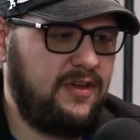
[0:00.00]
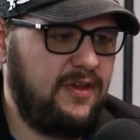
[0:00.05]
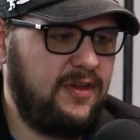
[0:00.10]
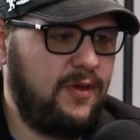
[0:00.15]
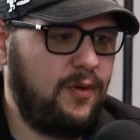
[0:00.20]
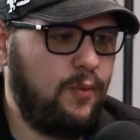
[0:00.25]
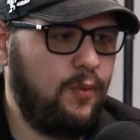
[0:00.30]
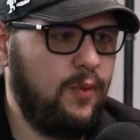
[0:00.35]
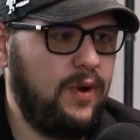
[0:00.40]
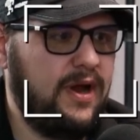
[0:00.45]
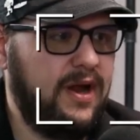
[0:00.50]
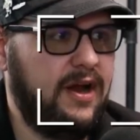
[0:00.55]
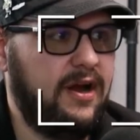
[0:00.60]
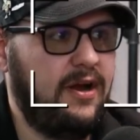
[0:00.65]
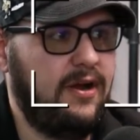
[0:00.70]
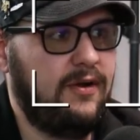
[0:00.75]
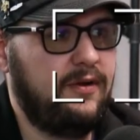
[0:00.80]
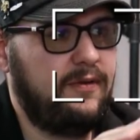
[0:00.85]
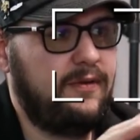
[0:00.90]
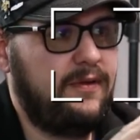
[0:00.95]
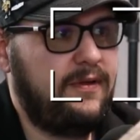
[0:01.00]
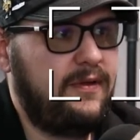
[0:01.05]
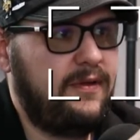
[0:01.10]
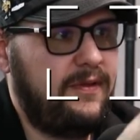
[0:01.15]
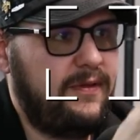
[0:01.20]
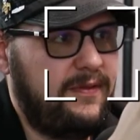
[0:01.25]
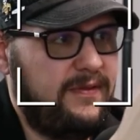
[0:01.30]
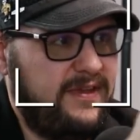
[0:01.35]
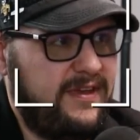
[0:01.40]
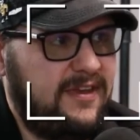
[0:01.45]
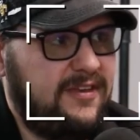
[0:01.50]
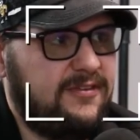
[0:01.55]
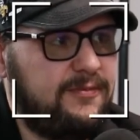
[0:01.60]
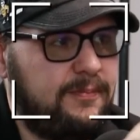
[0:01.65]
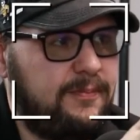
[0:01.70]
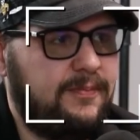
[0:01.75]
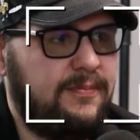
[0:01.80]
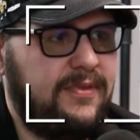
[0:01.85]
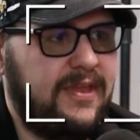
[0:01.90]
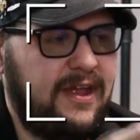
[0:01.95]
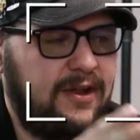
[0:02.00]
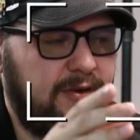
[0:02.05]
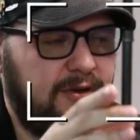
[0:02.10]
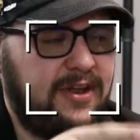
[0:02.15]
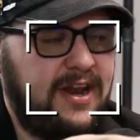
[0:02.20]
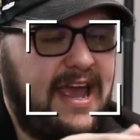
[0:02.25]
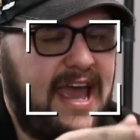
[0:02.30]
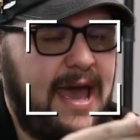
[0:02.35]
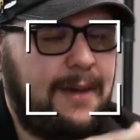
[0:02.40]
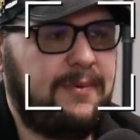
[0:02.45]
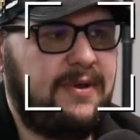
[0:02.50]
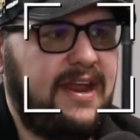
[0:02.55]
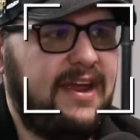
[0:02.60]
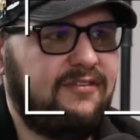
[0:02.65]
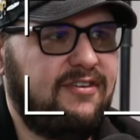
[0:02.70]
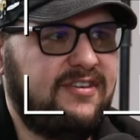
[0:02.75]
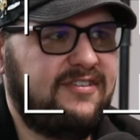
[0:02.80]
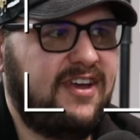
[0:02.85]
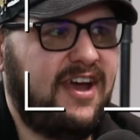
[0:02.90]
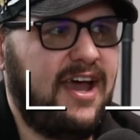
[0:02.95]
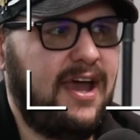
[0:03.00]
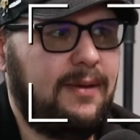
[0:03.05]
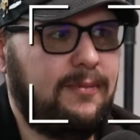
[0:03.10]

where these that are going to happen every time